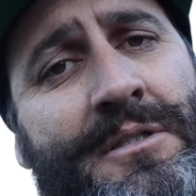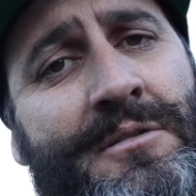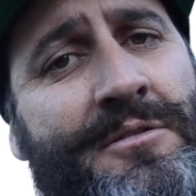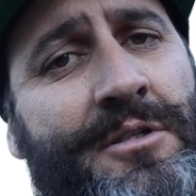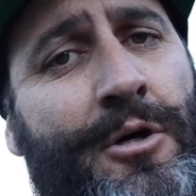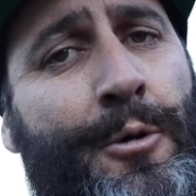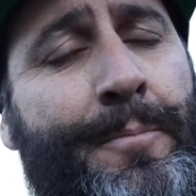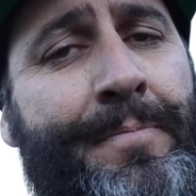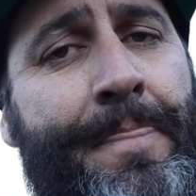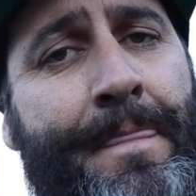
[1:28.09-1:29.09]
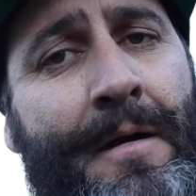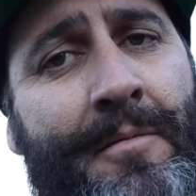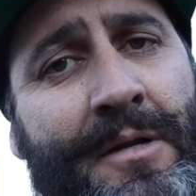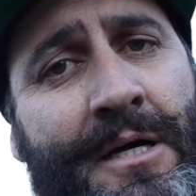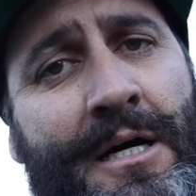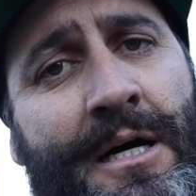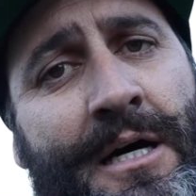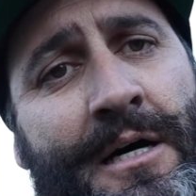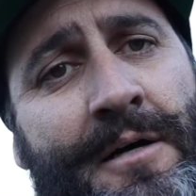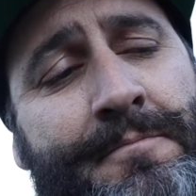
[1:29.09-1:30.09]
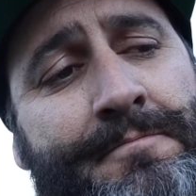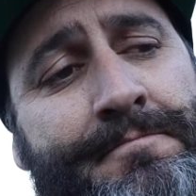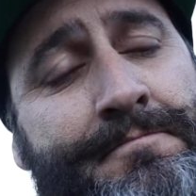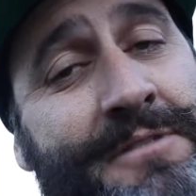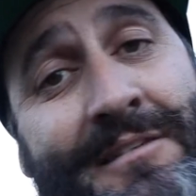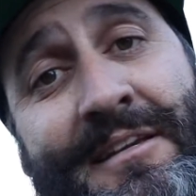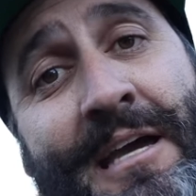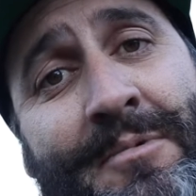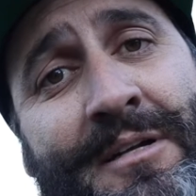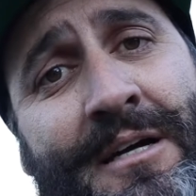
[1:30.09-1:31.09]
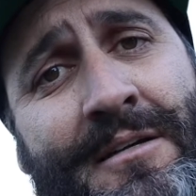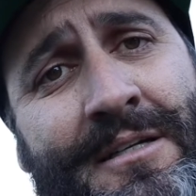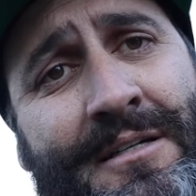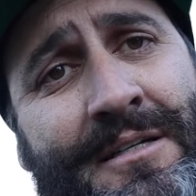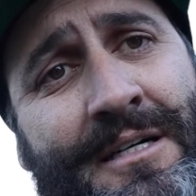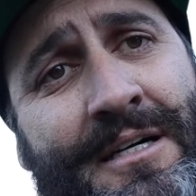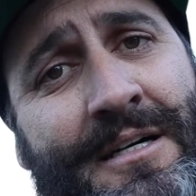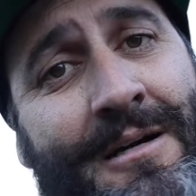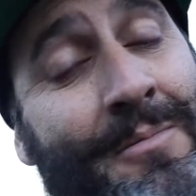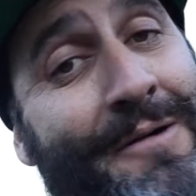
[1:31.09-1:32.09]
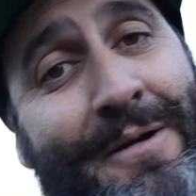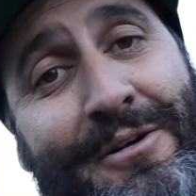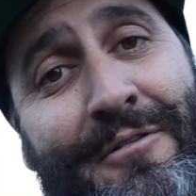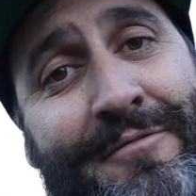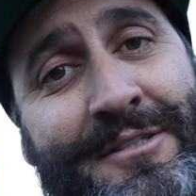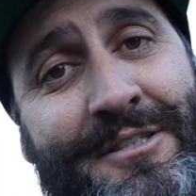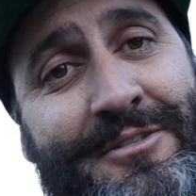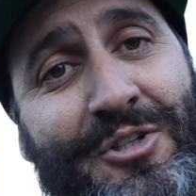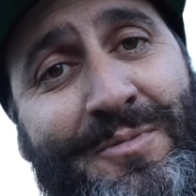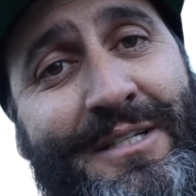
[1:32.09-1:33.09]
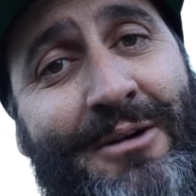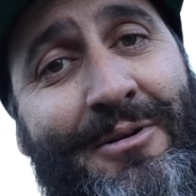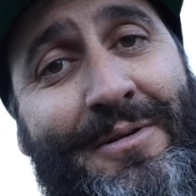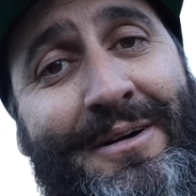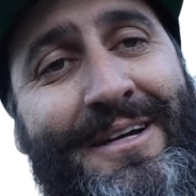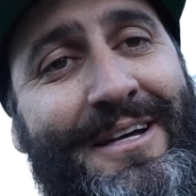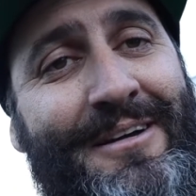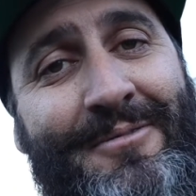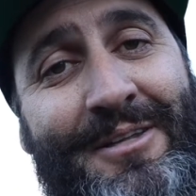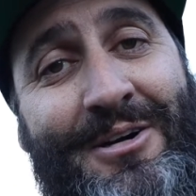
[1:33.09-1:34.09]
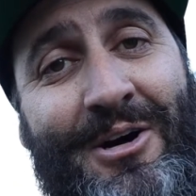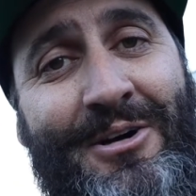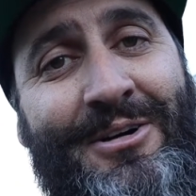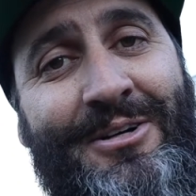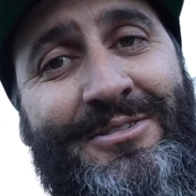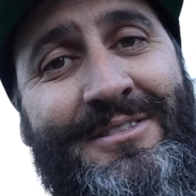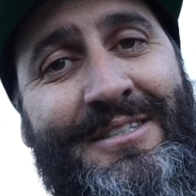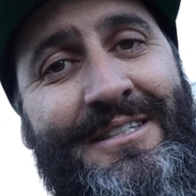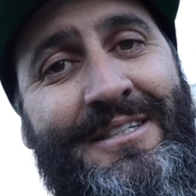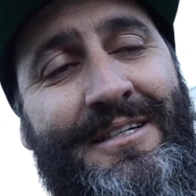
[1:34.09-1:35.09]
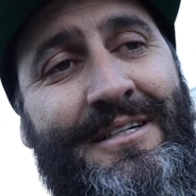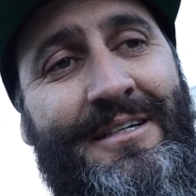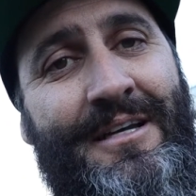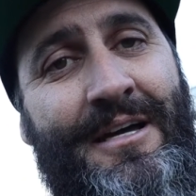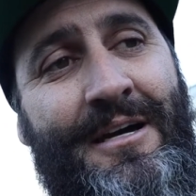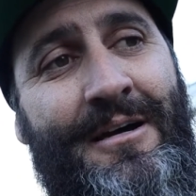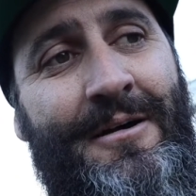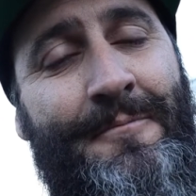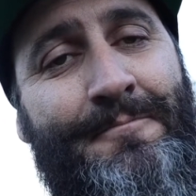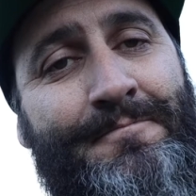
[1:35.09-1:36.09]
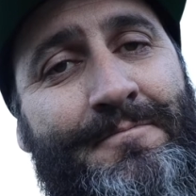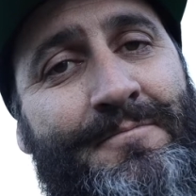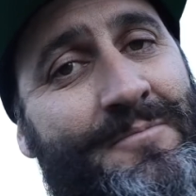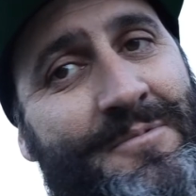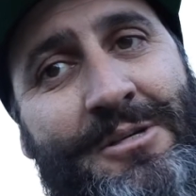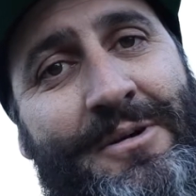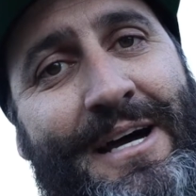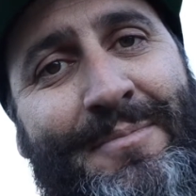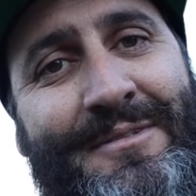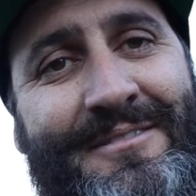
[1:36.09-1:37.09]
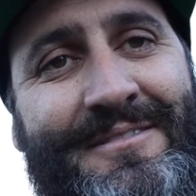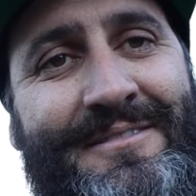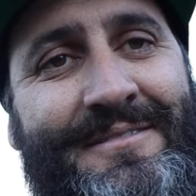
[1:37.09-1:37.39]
So I'm gonna set the camera down, and I'm gonna have my girlfriend just hose me down with a garden hose and see what happens.